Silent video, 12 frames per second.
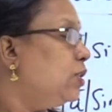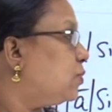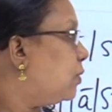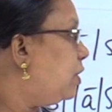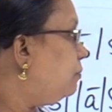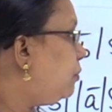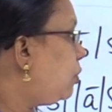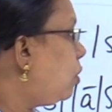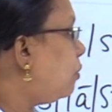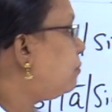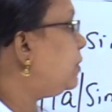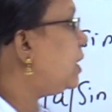So in view
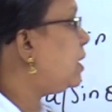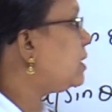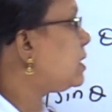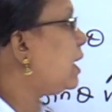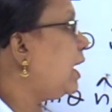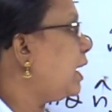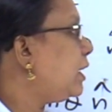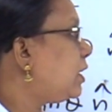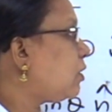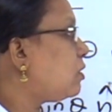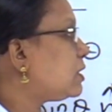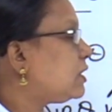of this, A
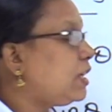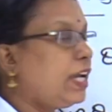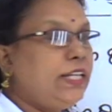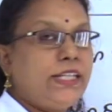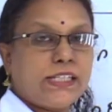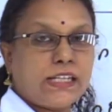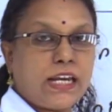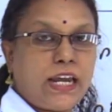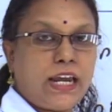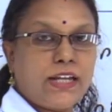cross J is K.